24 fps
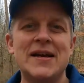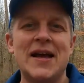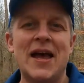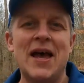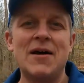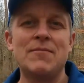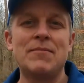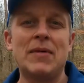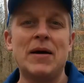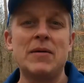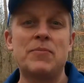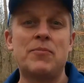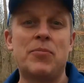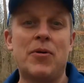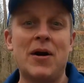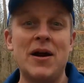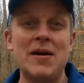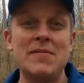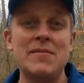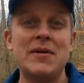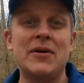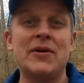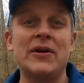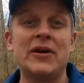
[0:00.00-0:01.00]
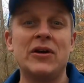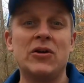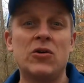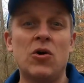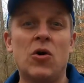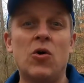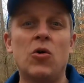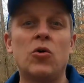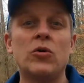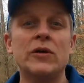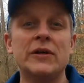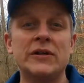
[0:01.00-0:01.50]
And my primary
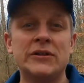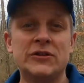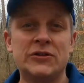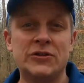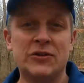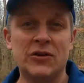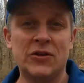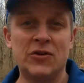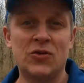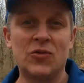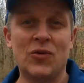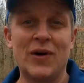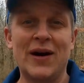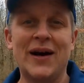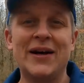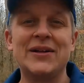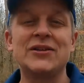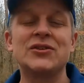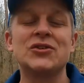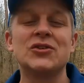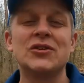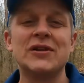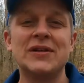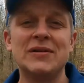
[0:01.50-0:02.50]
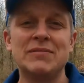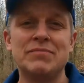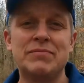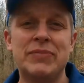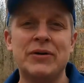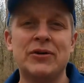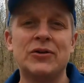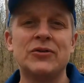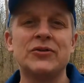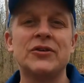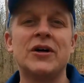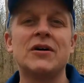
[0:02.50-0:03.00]
goal is to gradually
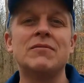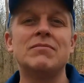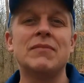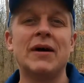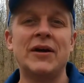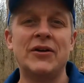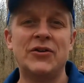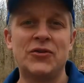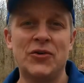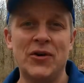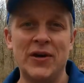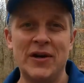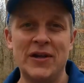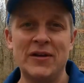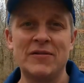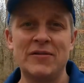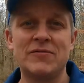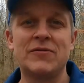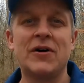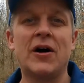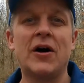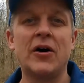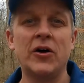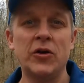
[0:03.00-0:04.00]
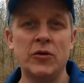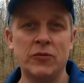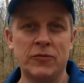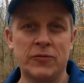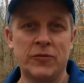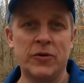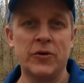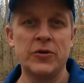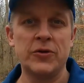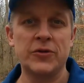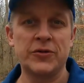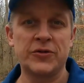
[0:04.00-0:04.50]
build up my training volume
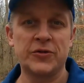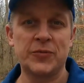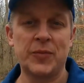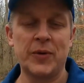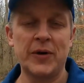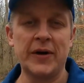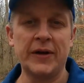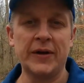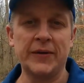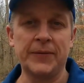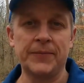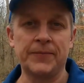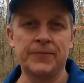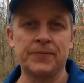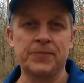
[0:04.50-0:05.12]
for the spring.